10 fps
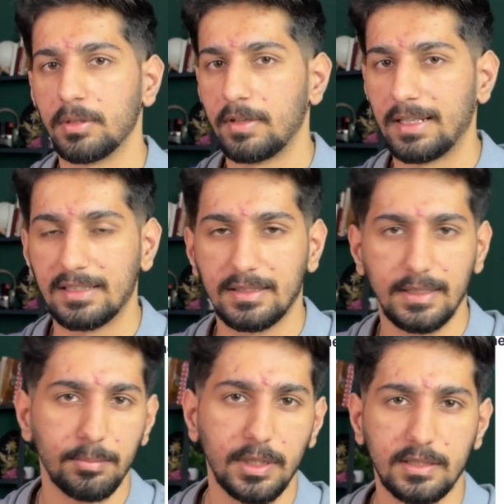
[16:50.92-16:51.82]
very
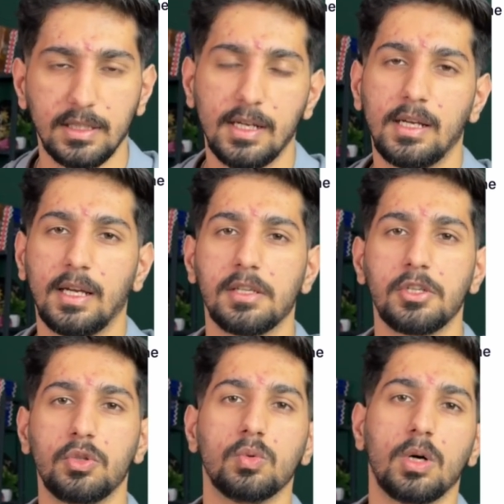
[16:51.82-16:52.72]
seamless, and
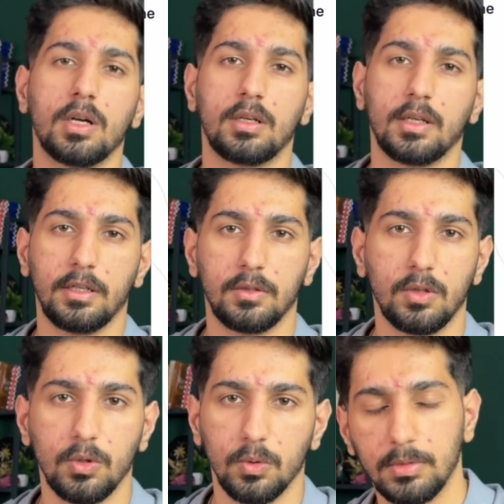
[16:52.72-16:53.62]
you are ready to
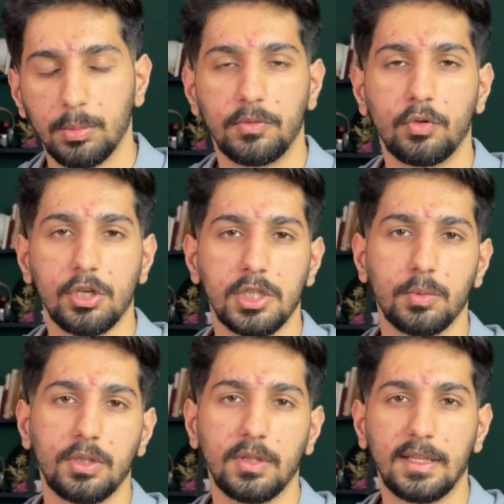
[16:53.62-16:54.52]
go. Now, before I share
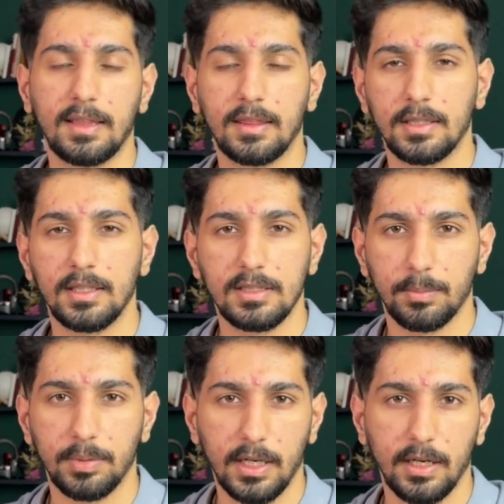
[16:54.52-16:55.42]
with you the third
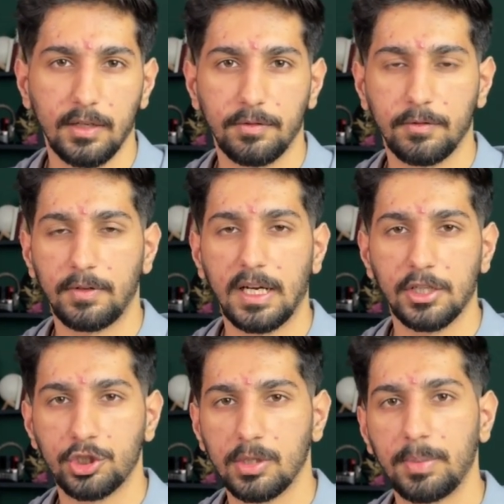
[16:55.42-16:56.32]
supplier for fast
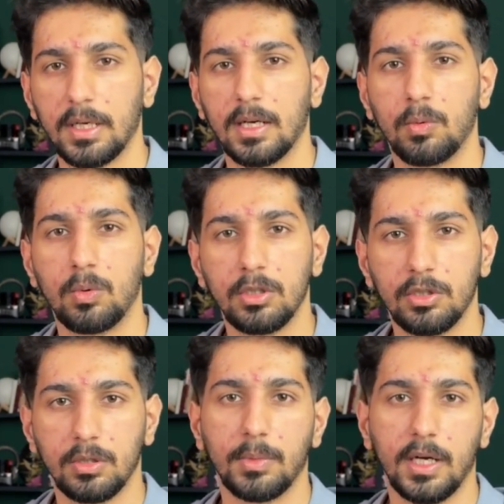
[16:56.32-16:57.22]
shipping, I want to
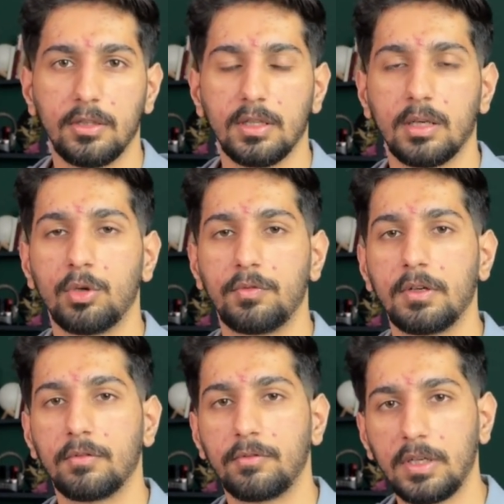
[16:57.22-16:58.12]
remind you that I'm
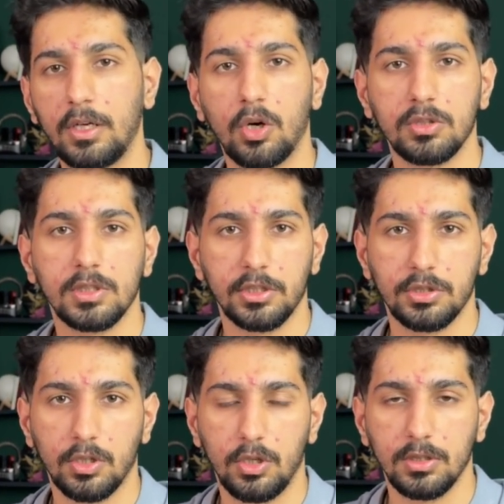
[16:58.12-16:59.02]
offering free
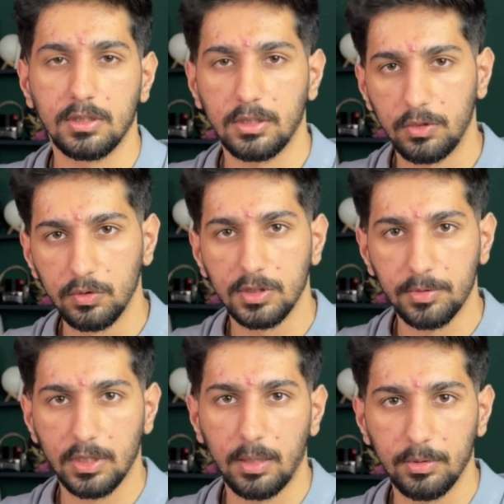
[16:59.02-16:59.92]
consultation calls to
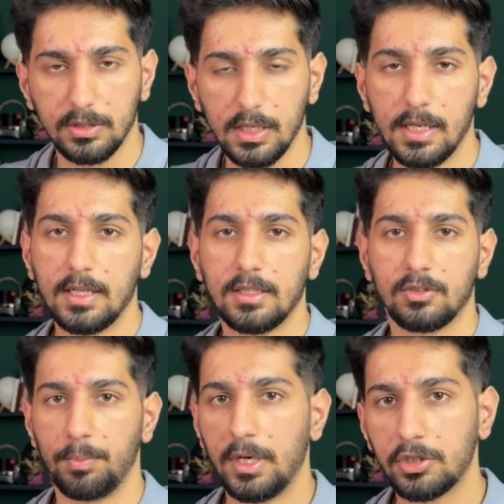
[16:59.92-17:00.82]
subscribers. So
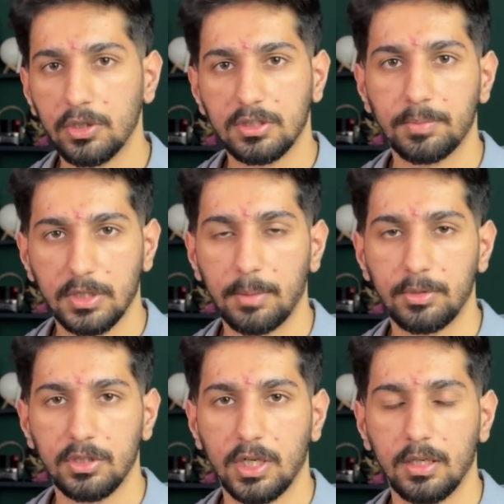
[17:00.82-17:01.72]
make sure to subscribe to
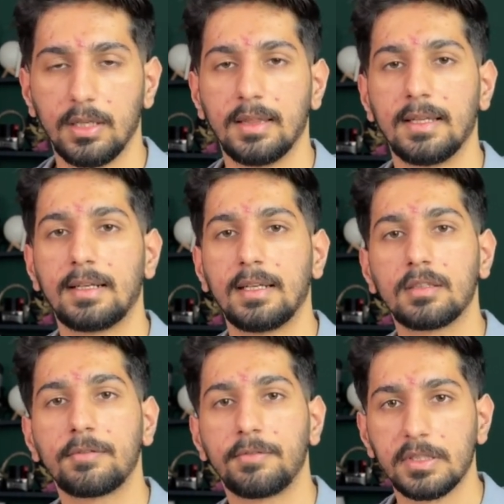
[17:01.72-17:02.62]
the channel and then click
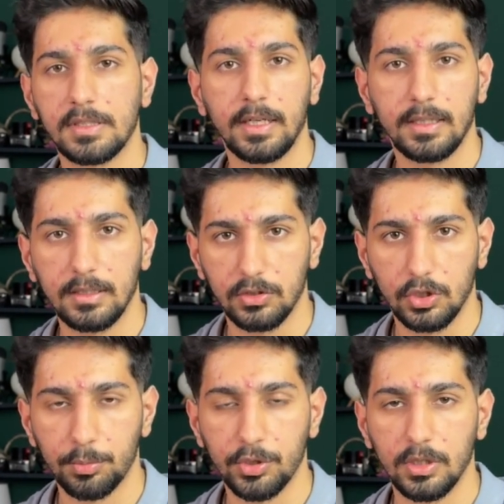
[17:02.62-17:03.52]
the first link in the
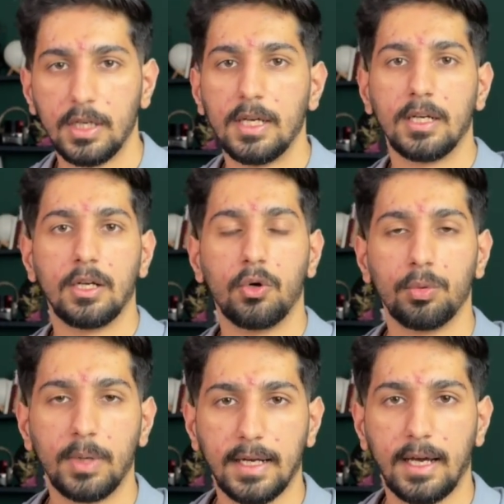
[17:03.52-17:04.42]
description. Go to
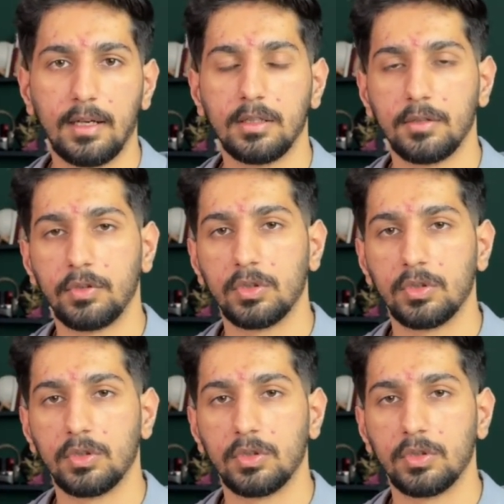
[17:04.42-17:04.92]
my calendar. If you